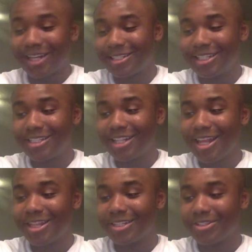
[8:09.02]
actually say
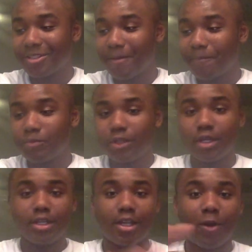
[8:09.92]
this.
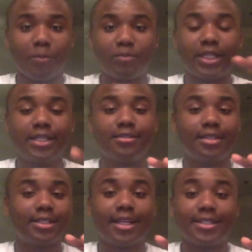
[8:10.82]
Now, please,
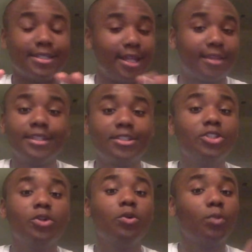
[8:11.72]
this has nothing to
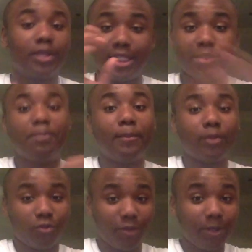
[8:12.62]
do with these
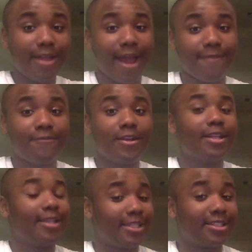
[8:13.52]
people in real life.
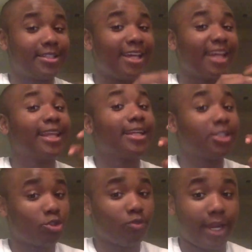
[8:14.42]
Let's get that
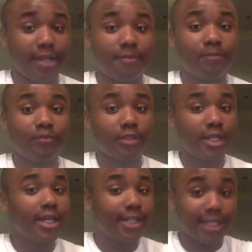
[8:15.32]
straight.
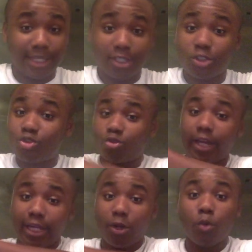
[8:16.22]
Get that
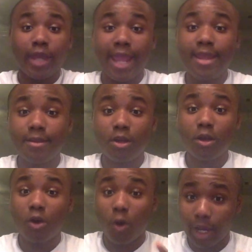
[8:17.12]
straight, okay?
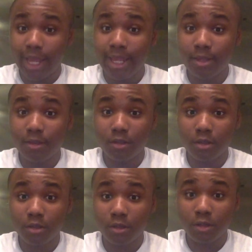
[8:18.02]
Okay?
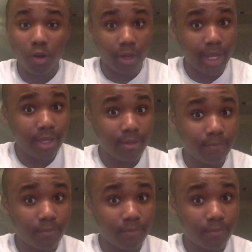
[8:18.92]
Okay?